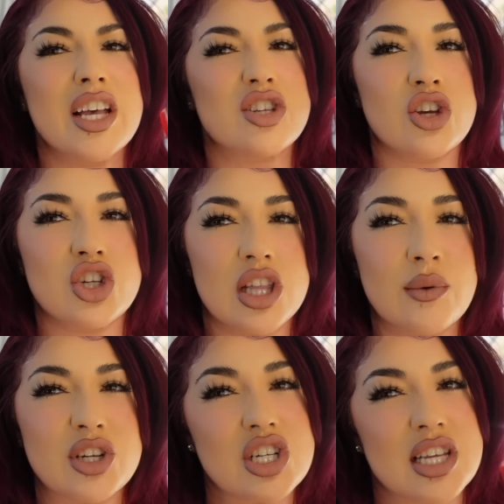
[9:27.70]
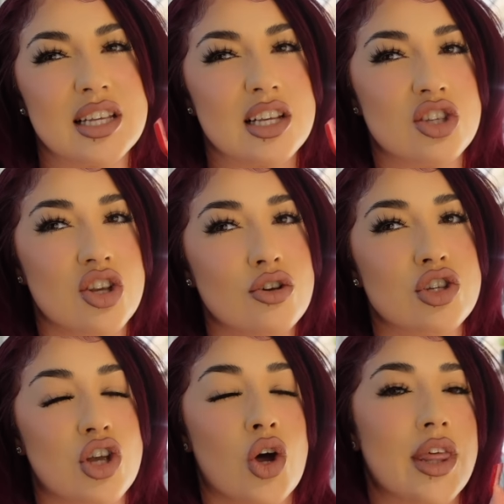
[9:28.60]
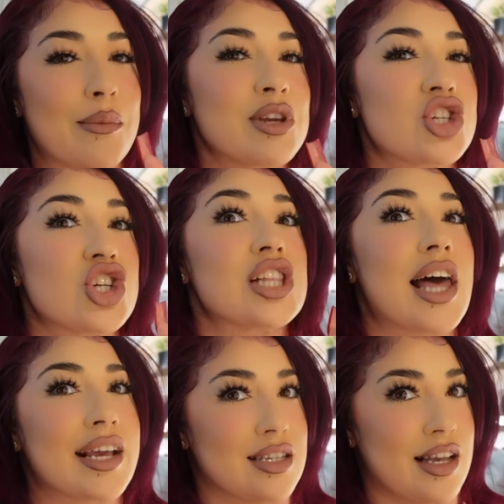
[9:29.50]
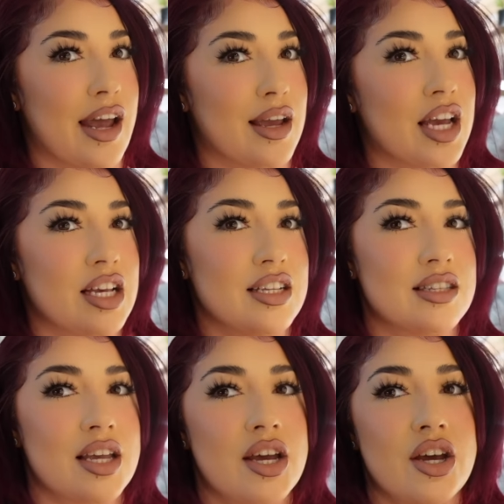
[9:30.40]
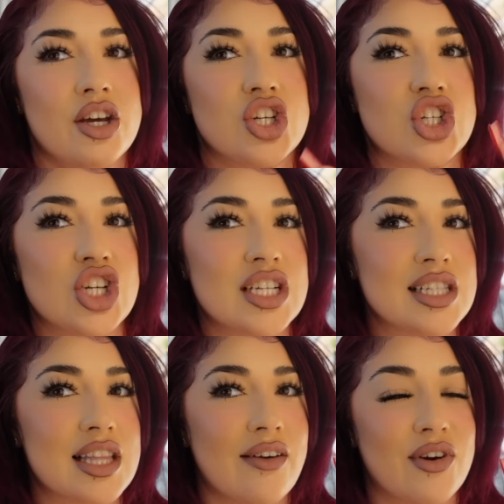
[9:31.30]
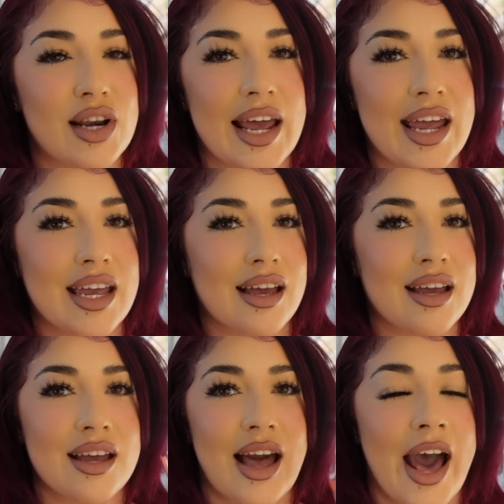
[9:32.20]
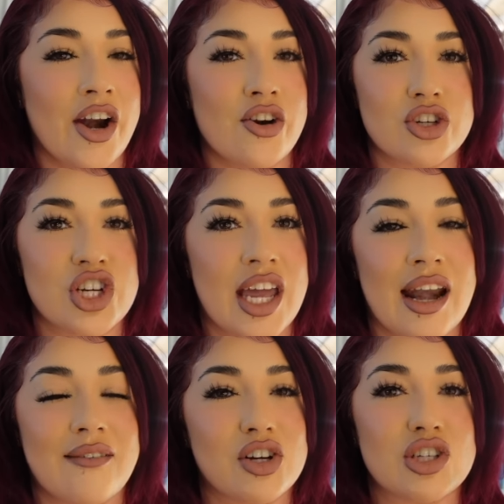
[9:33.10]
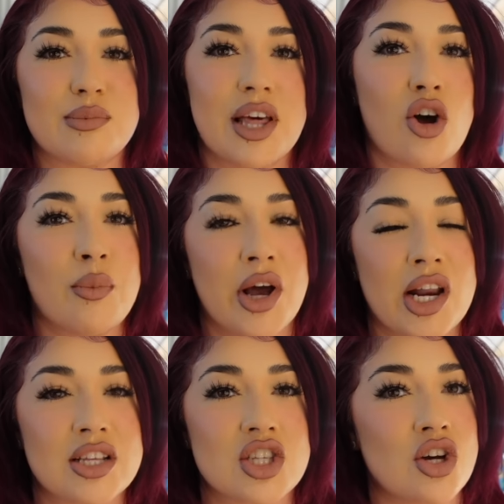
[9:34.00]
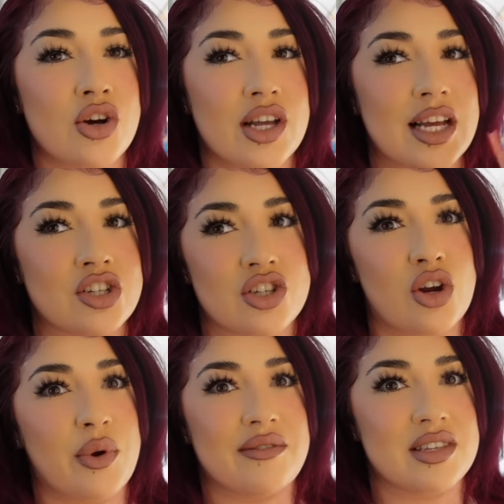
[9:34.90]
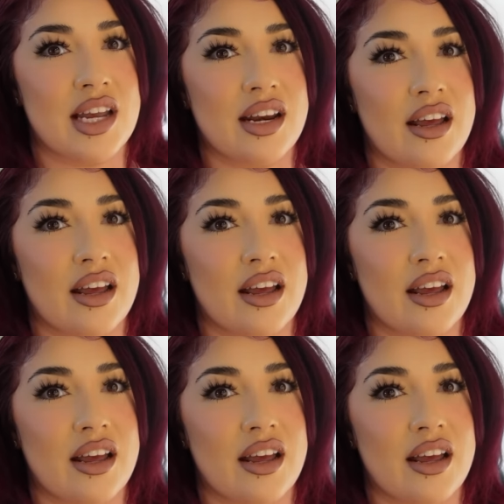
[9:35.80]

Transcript: So usually when she says it's so-so, that means she likes it because she's never like, I don't know, she can never just be like, oh my God, it's so good. That's just her way of saying